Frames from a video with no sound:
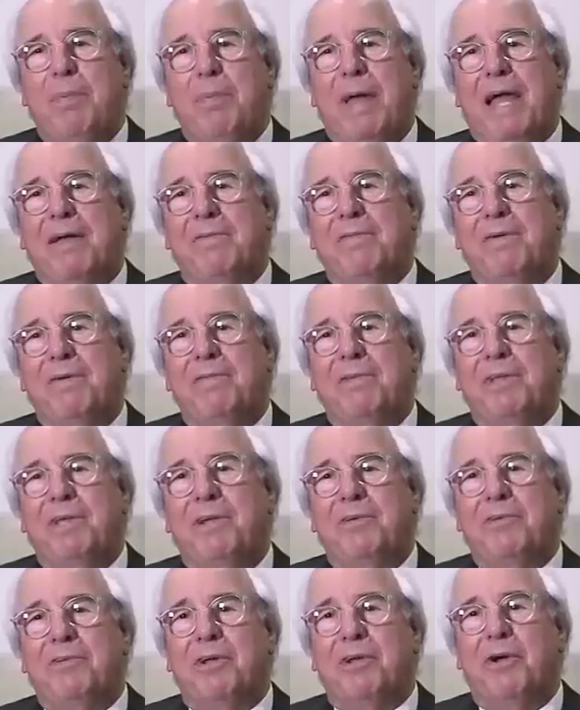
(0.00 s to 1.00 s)
Back 50
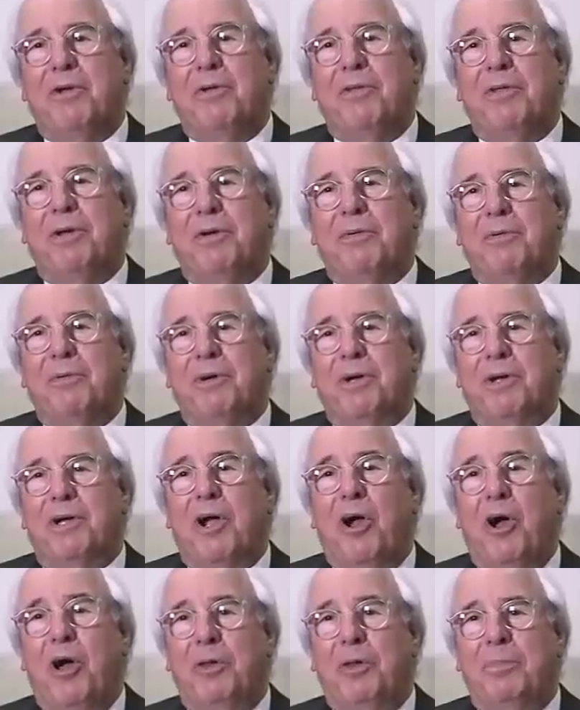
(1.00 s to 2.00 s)
years ago, there were
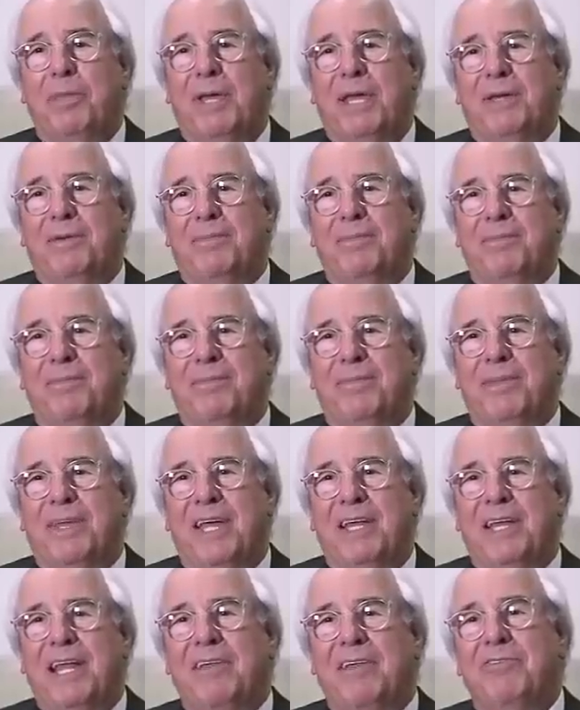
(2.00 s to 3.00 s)
con men,
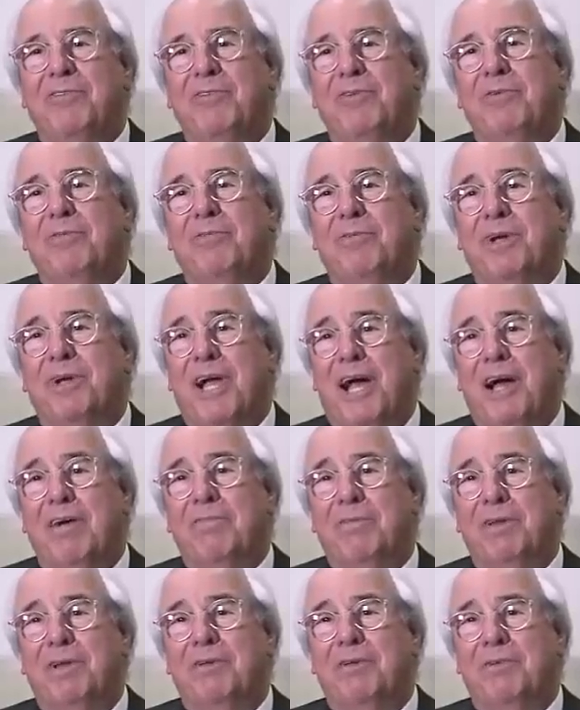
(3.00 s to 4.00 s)
and that stood for
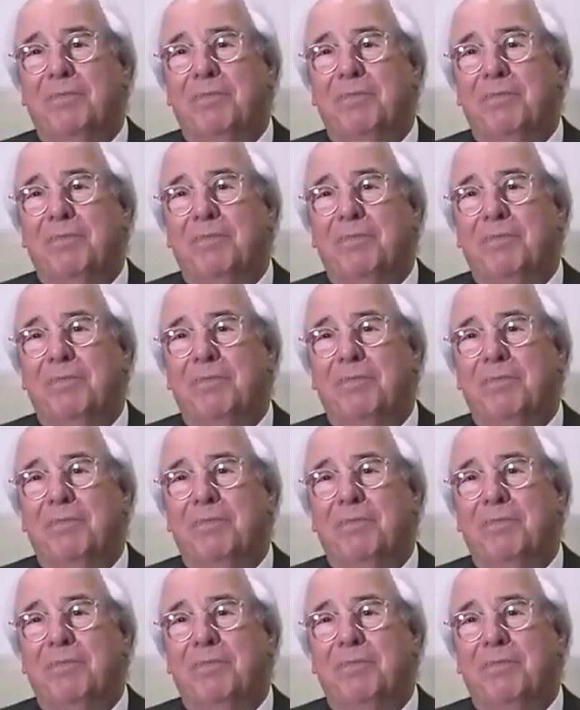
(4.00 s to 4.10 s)
confidence